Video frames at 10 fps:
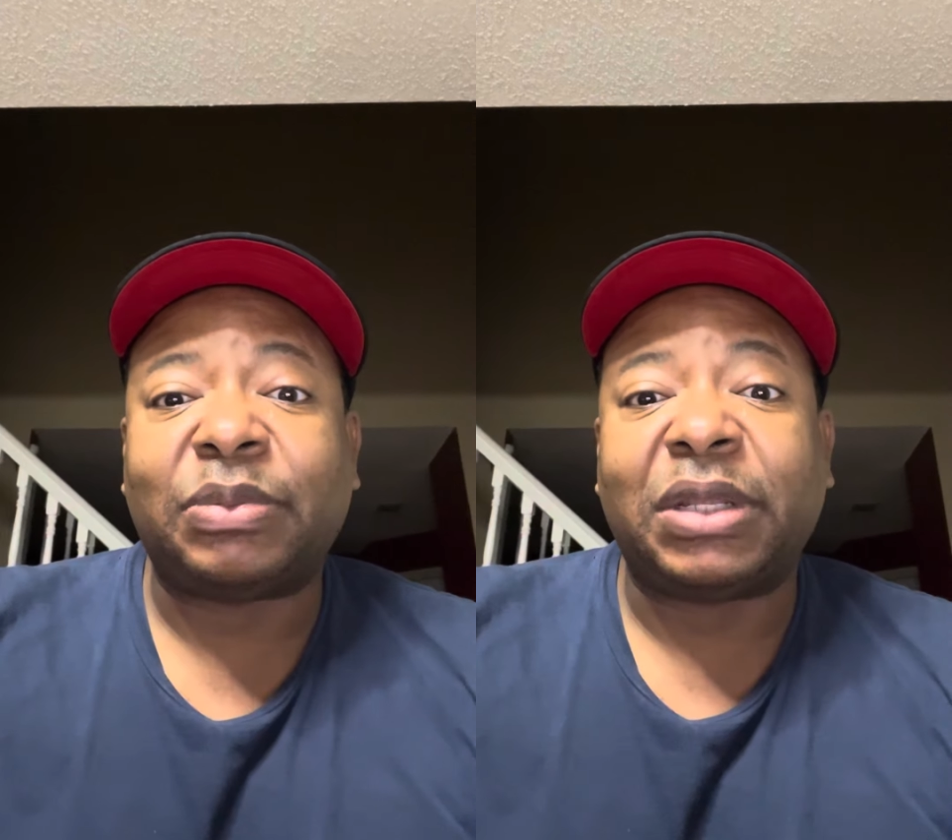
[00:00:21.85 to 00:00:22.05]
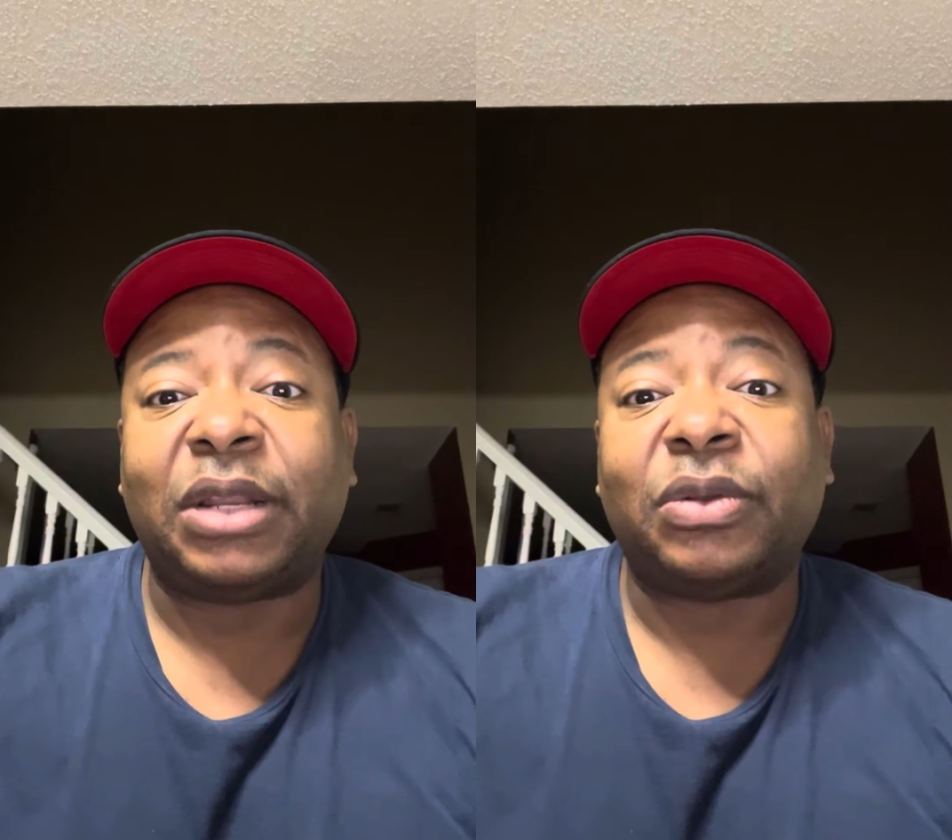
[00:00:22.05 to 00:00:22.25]

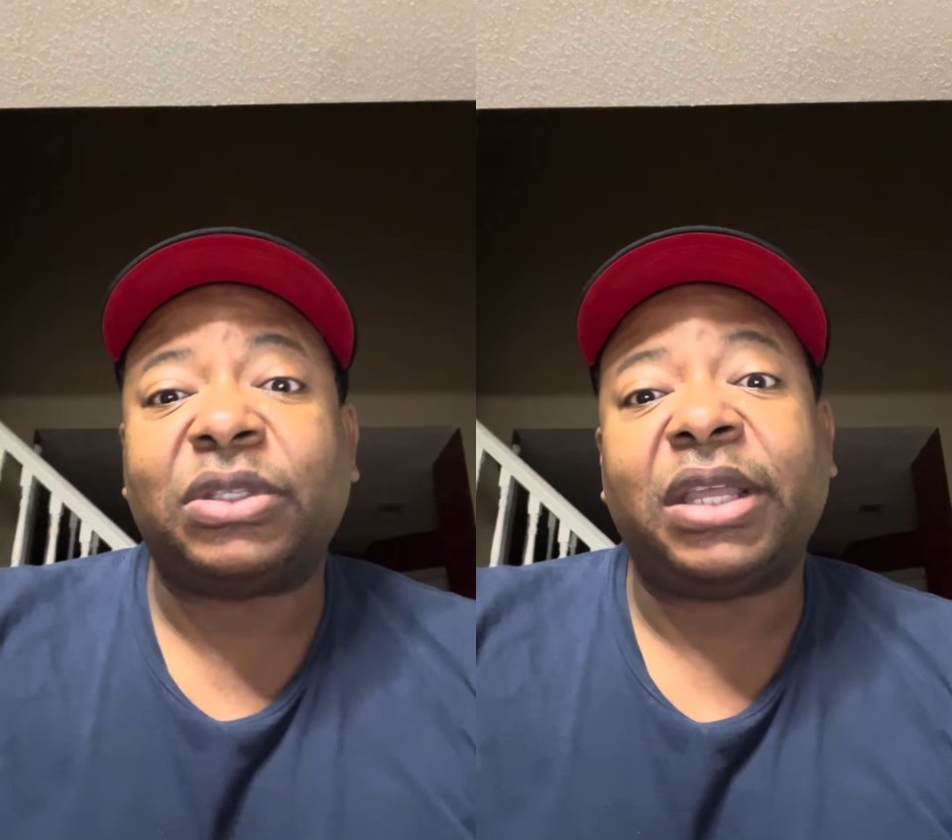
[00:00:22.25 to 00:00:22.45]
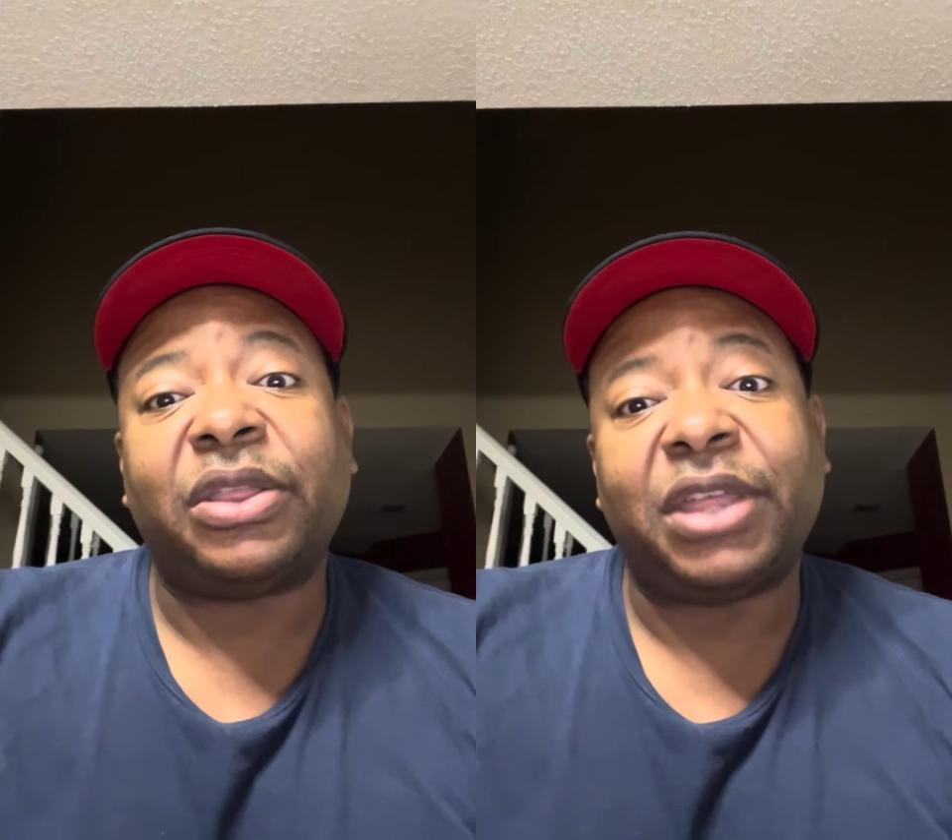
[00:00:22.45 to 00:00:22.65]
but they don't
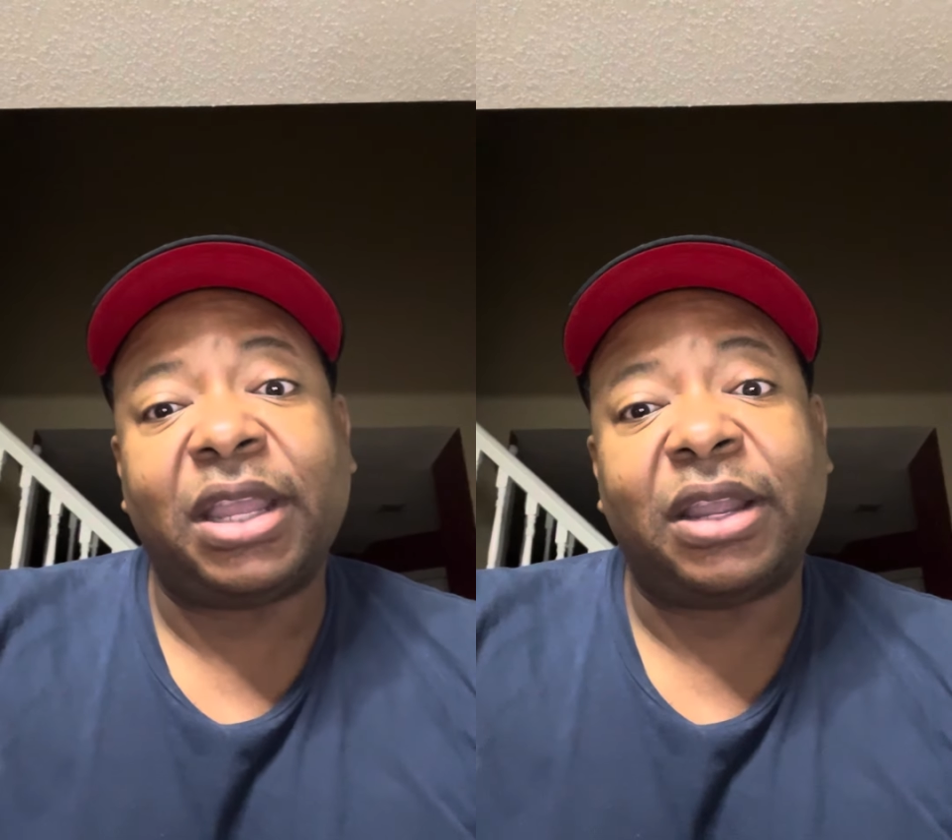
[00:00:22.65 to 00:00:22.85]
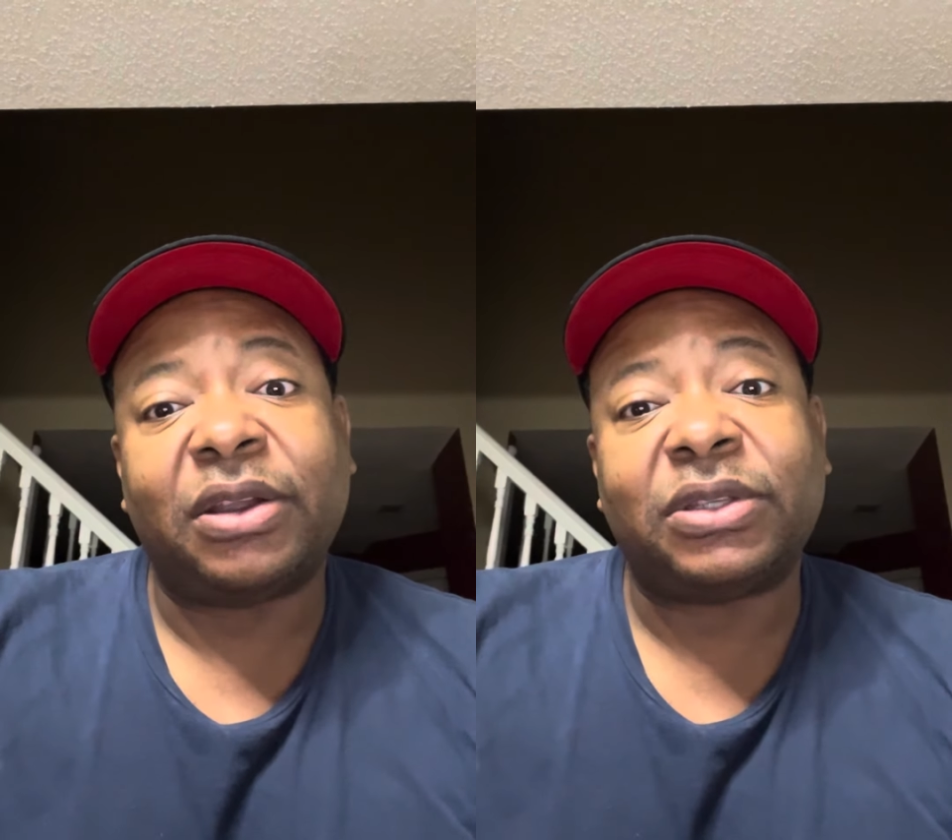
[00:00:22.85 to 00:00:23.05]
tell
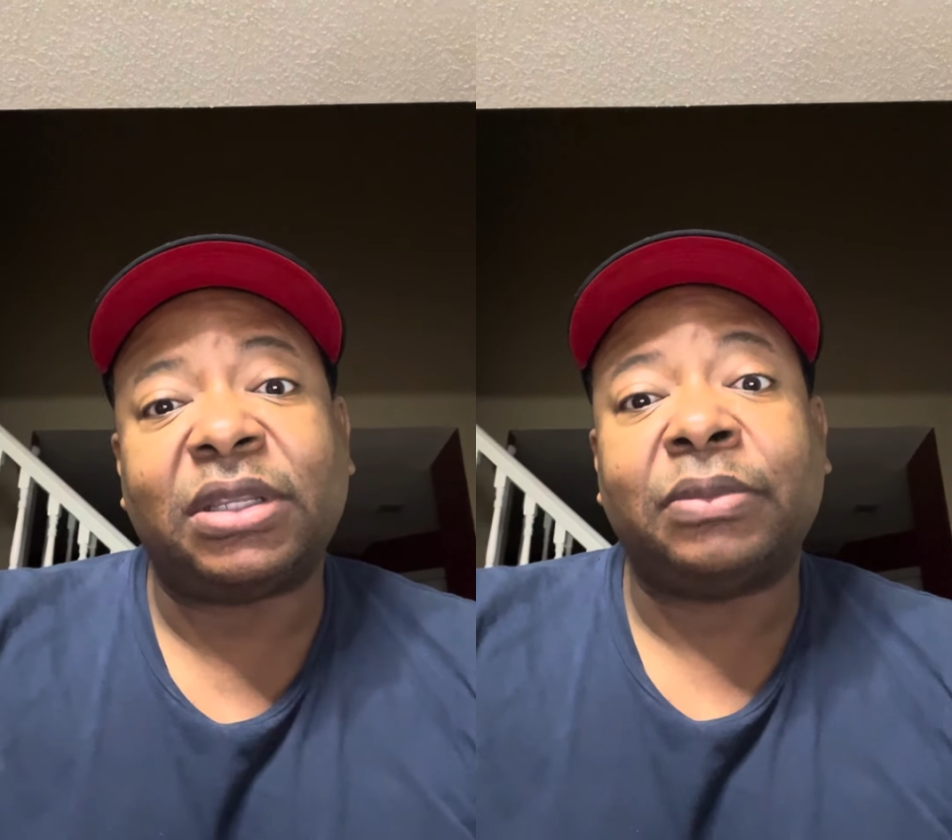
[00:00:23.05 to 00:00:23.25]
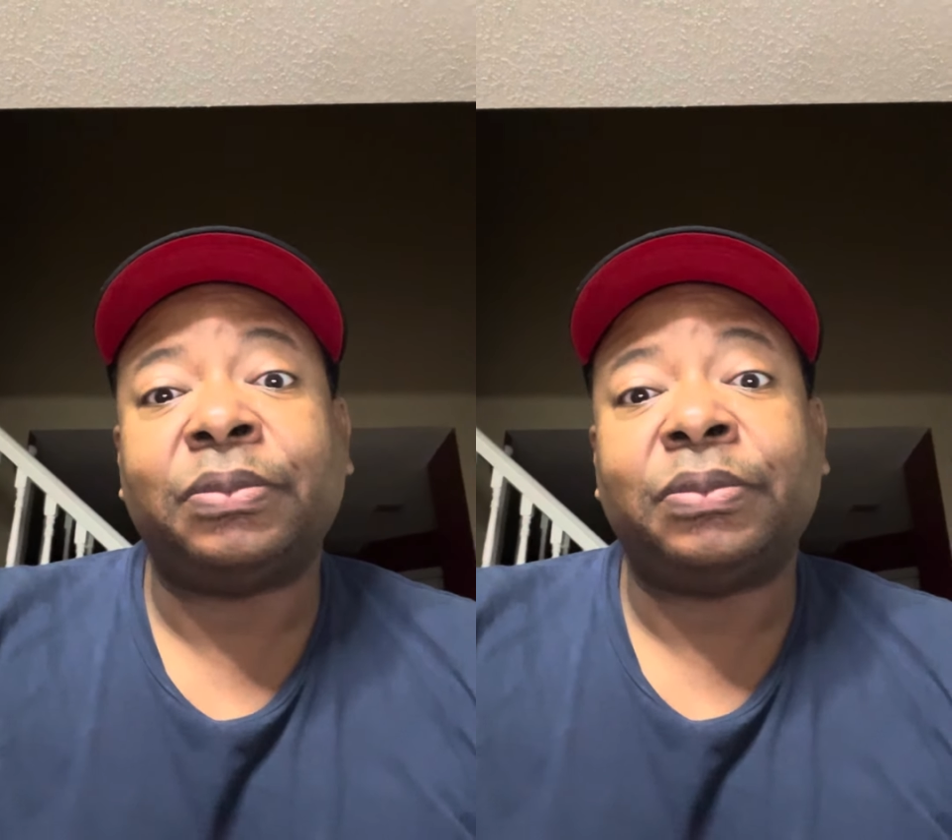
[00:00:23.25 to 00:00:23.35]
theirs.